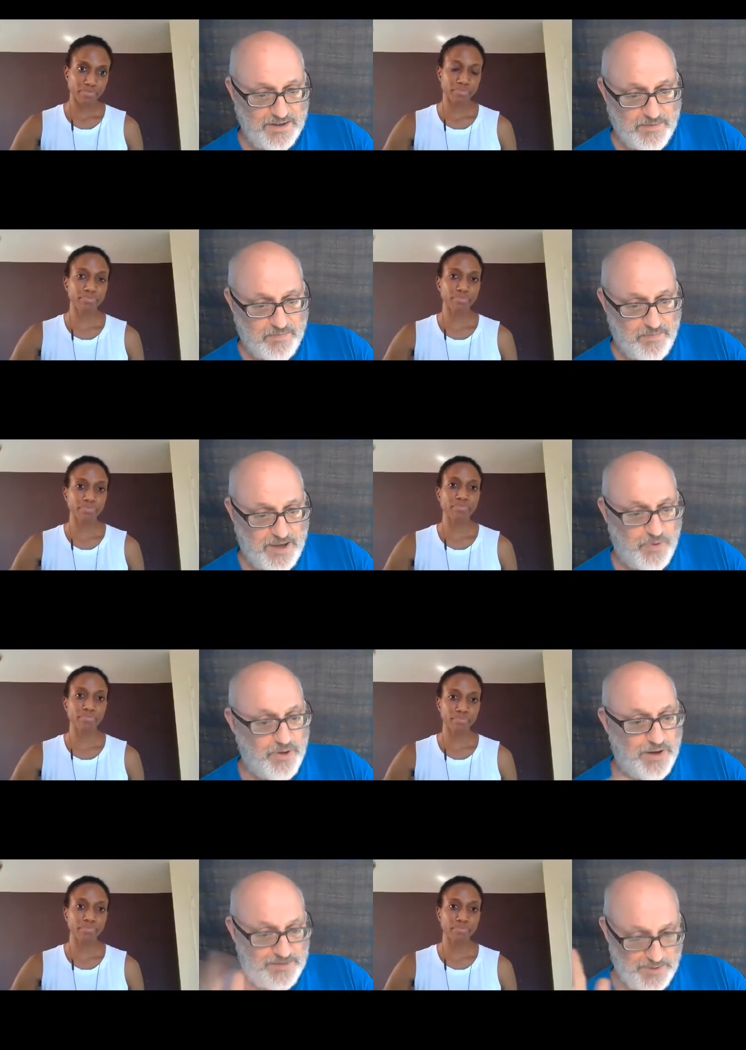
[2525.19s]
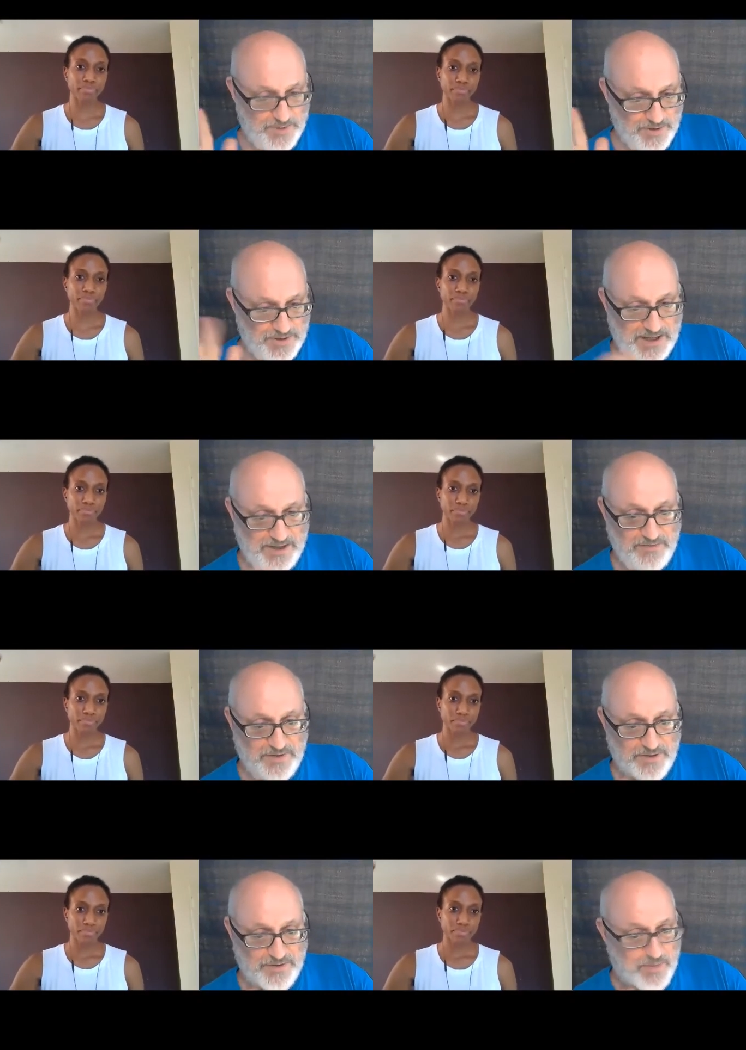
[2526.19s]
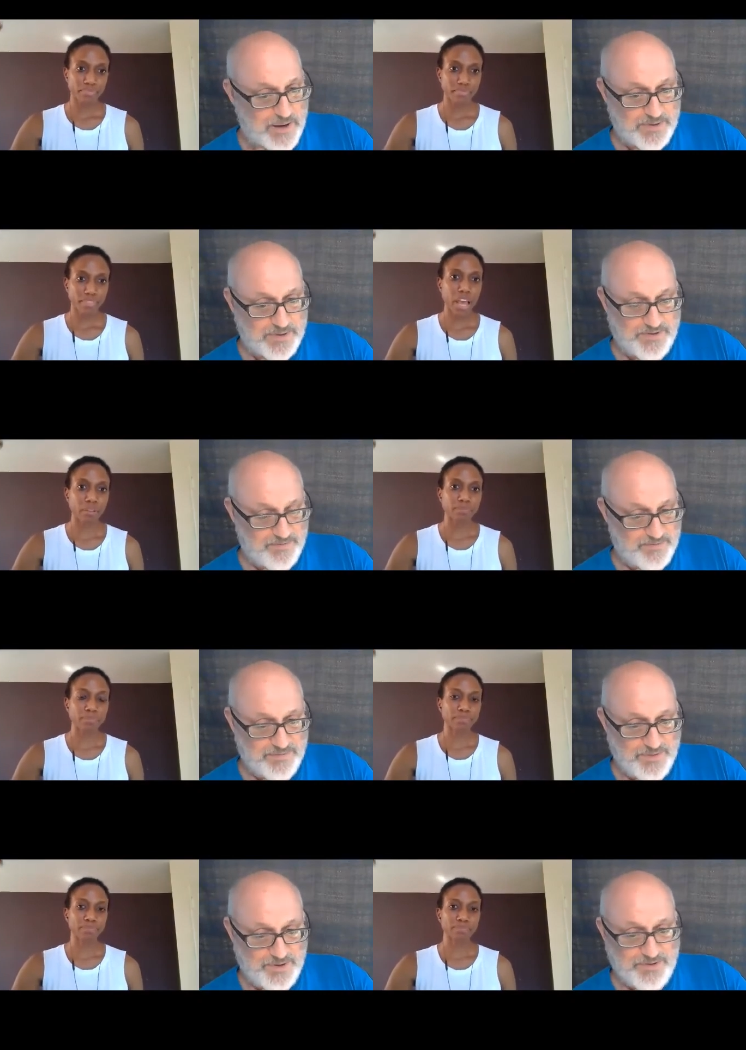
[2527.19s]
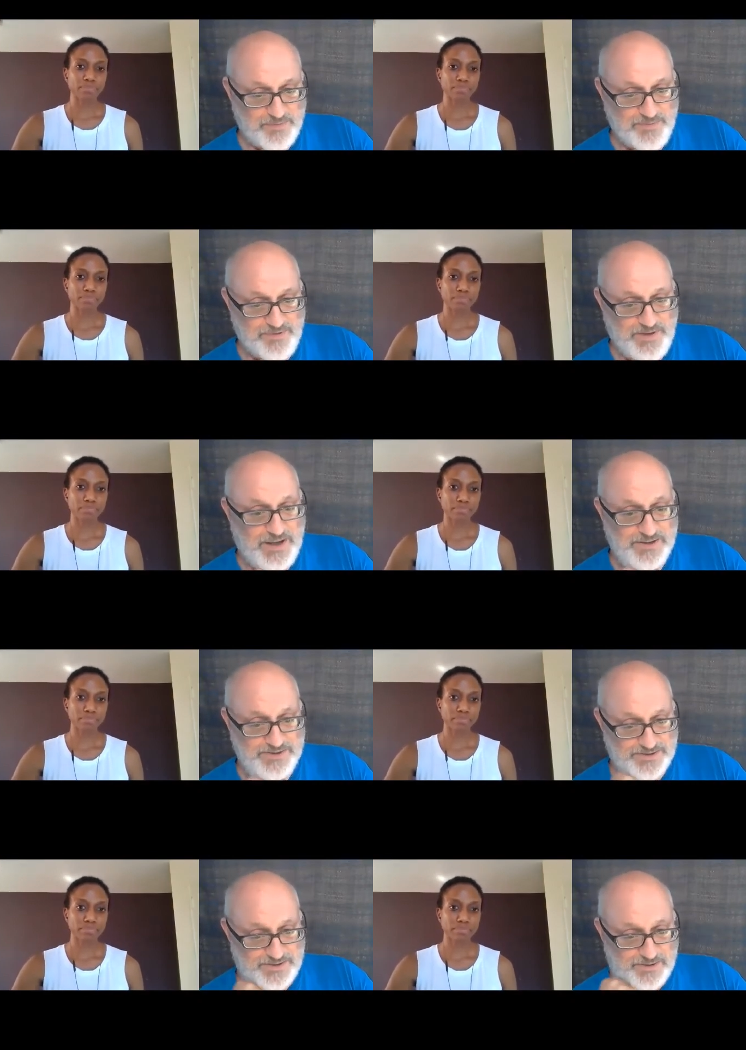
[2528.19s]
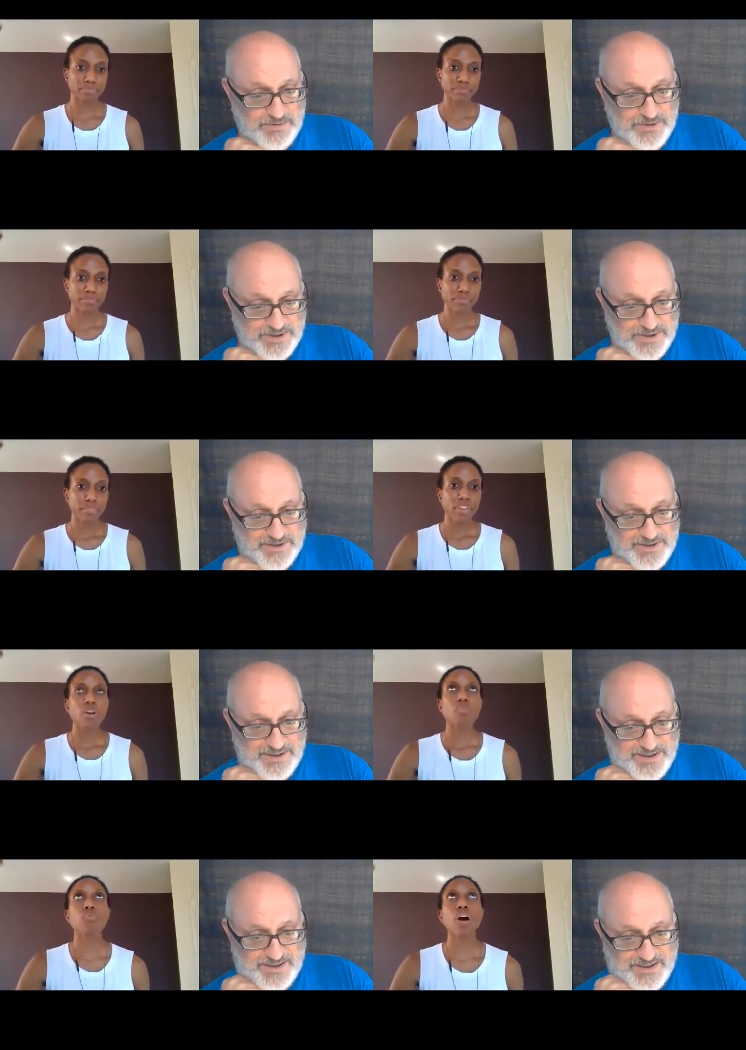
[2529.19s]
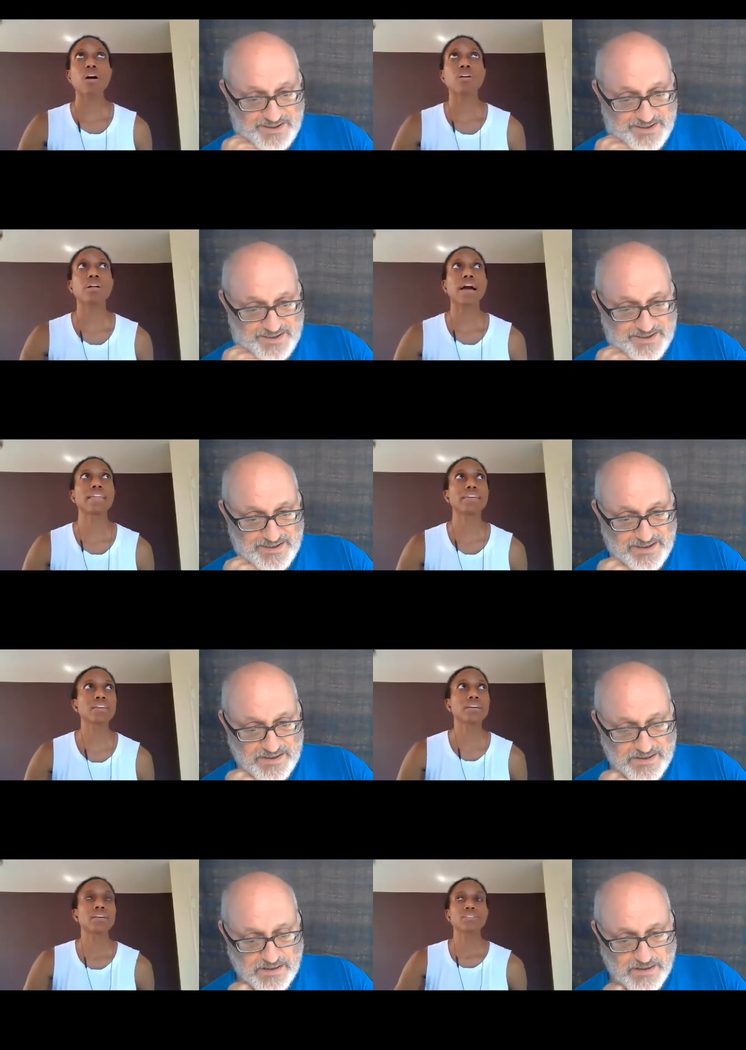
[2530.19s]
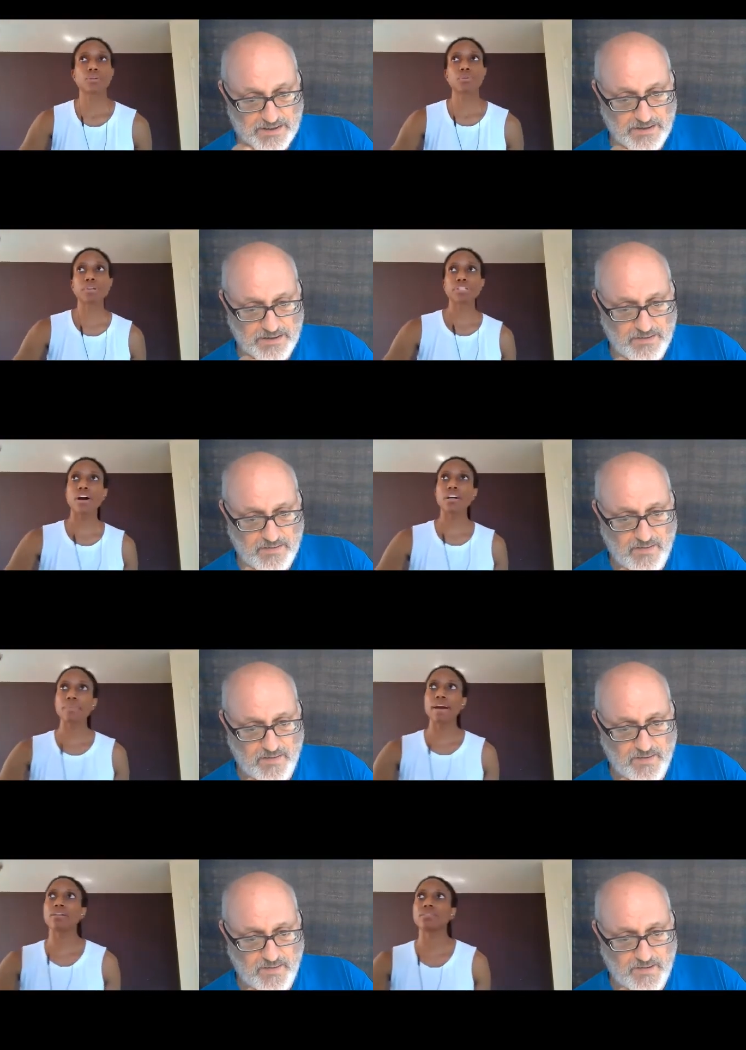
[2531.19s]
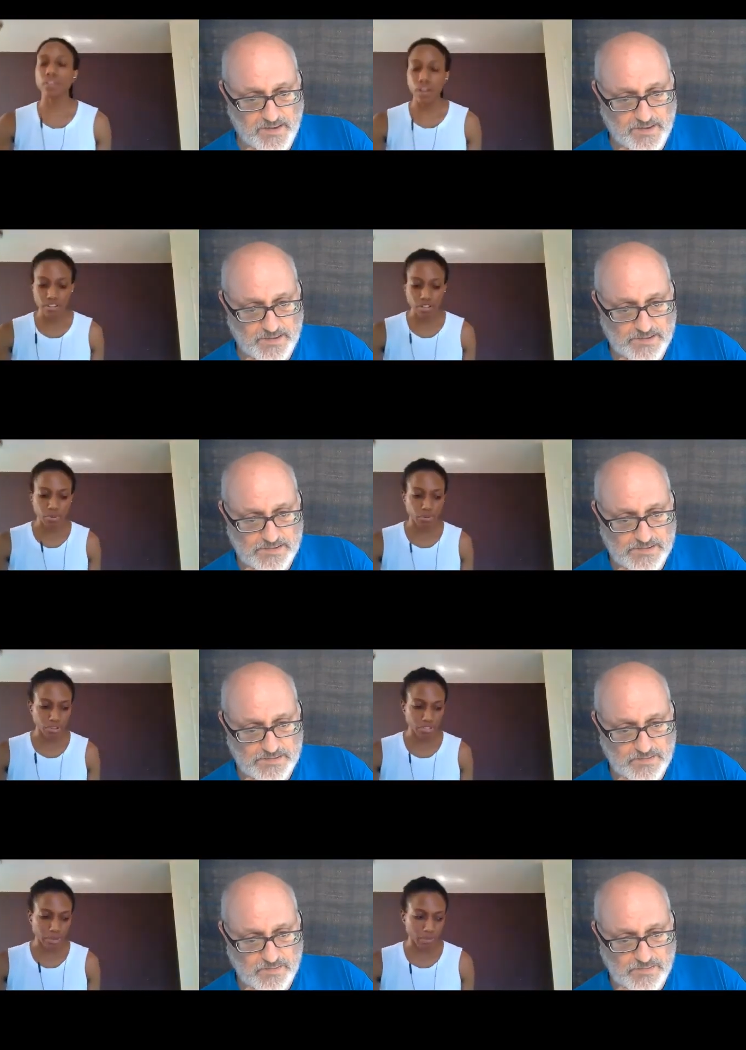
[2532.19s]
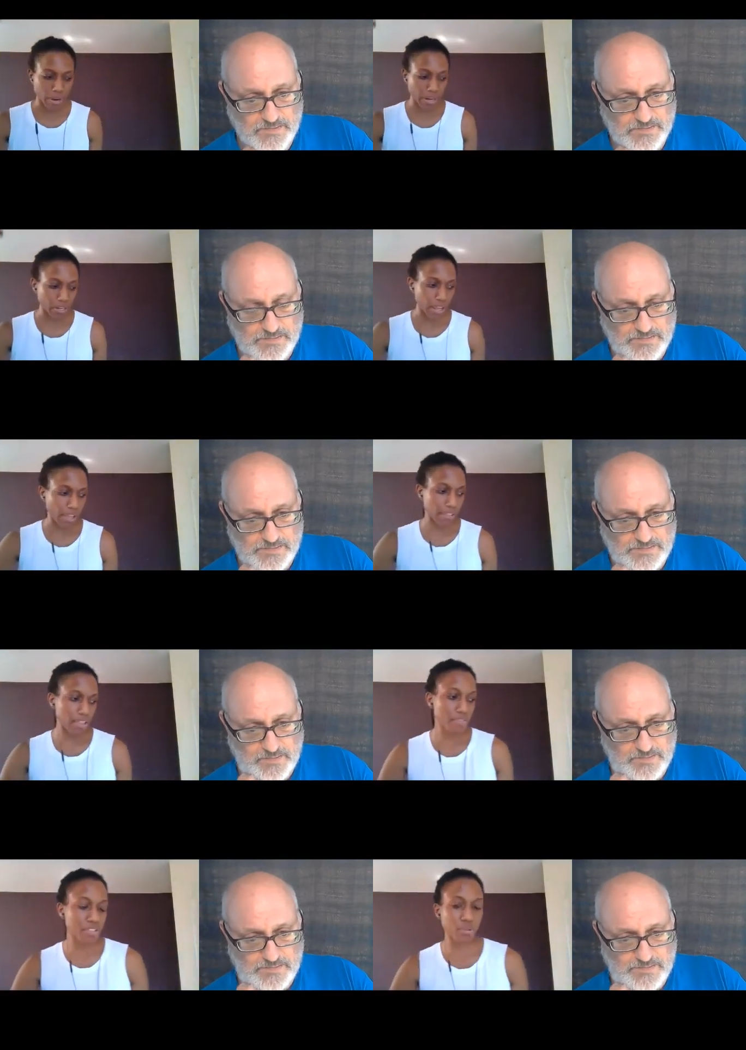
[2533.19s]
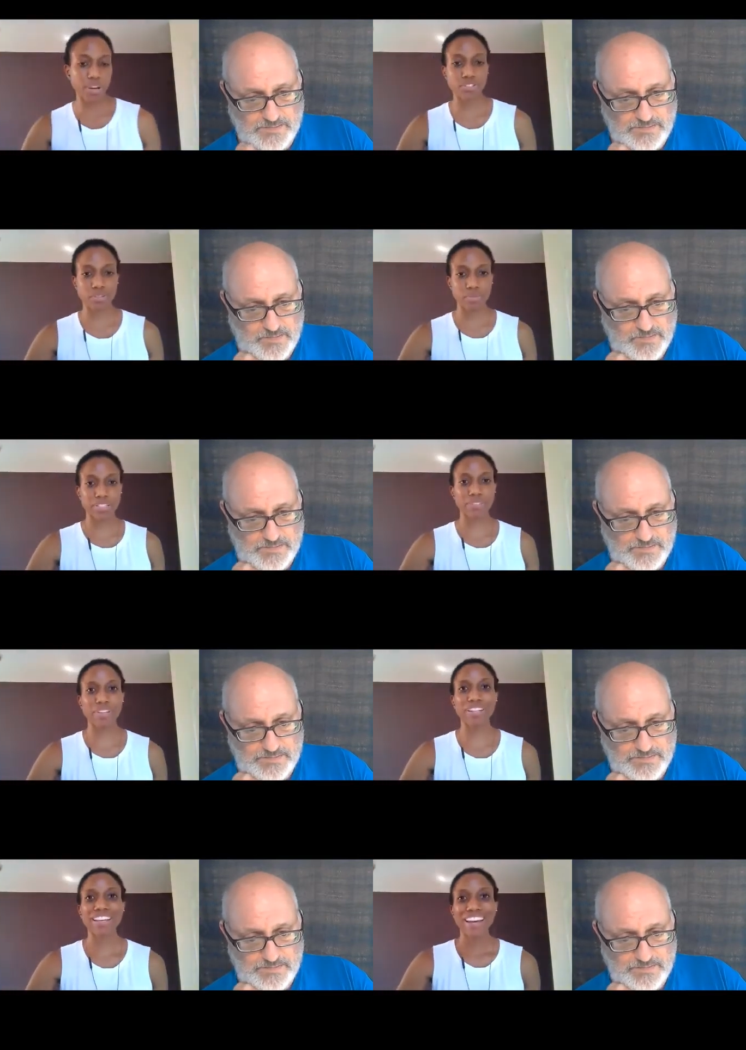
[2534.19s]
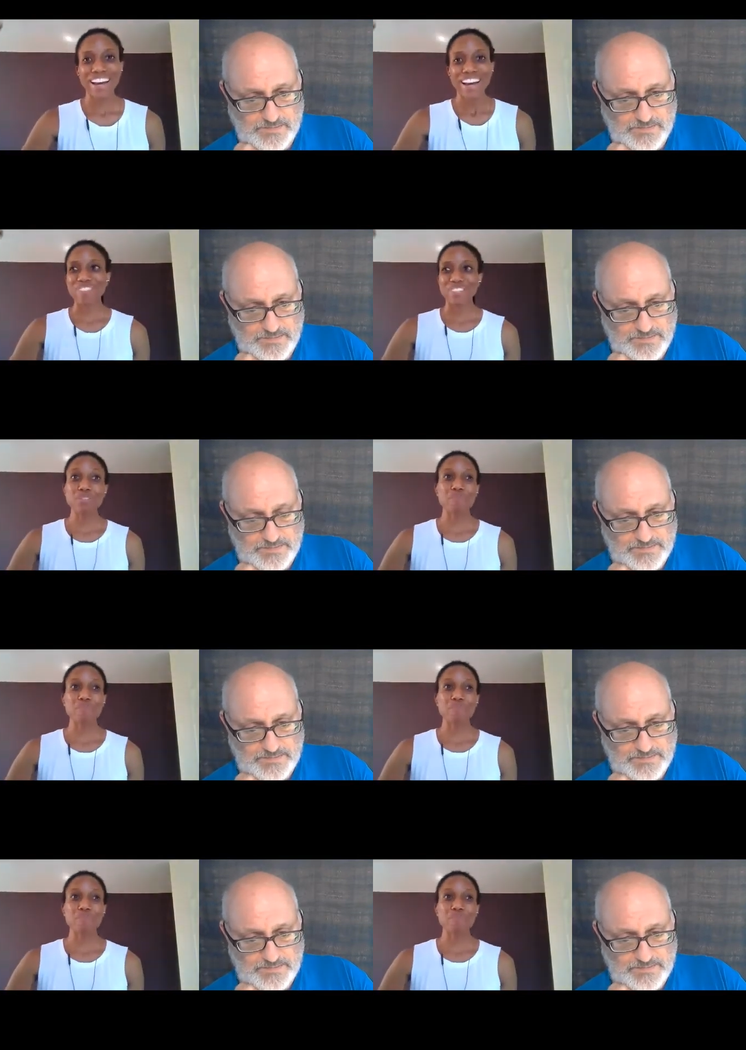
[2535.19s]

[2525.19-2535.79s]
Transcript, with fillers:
Speaker 1: Like mm-hmm. we don't have to be all negative here. There's probably yeah. some, some advantages too.
Speaker 2: Well, I think so when we talk about entrepreneurship, right? And I, I love this question because even you